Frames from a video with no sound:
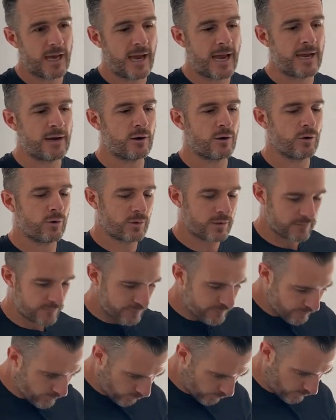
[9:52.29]
And looking
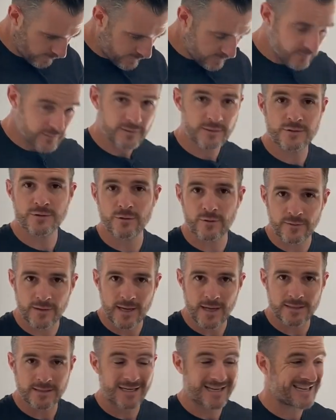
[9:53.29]
forward is not the
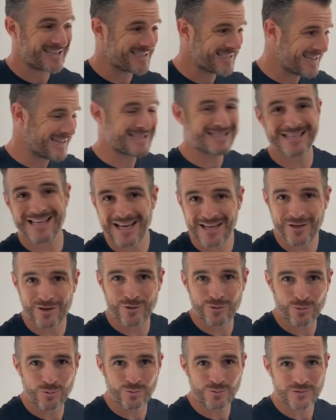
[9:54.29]
answer, because that's how you
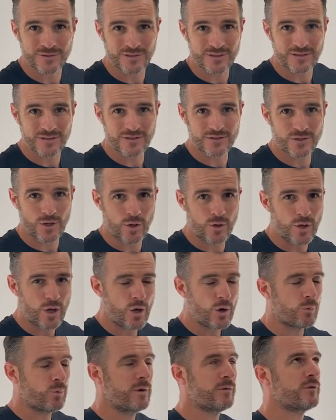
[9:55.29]
caused it. So
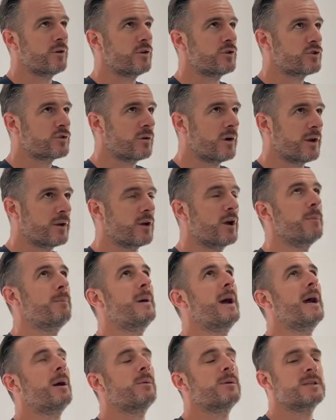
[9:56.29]
we've got to try and go
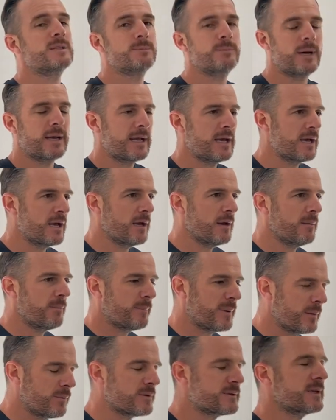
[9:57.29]
backwards, but
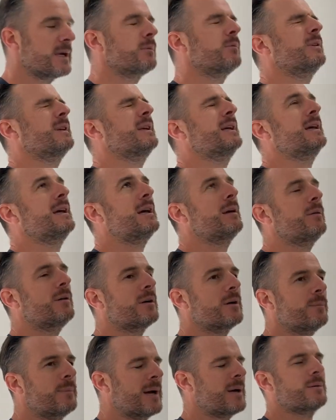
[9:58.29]
people say, well, yeah, how do I
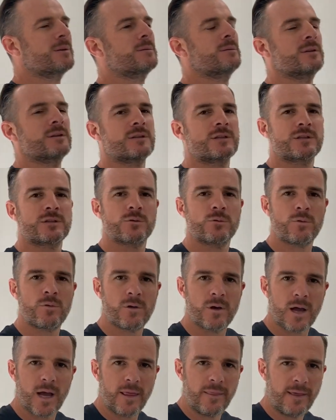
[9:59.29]
go backwards when it's
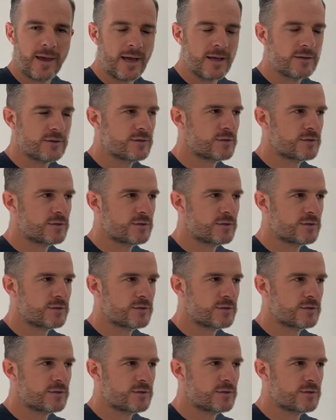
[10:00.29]
sore like that?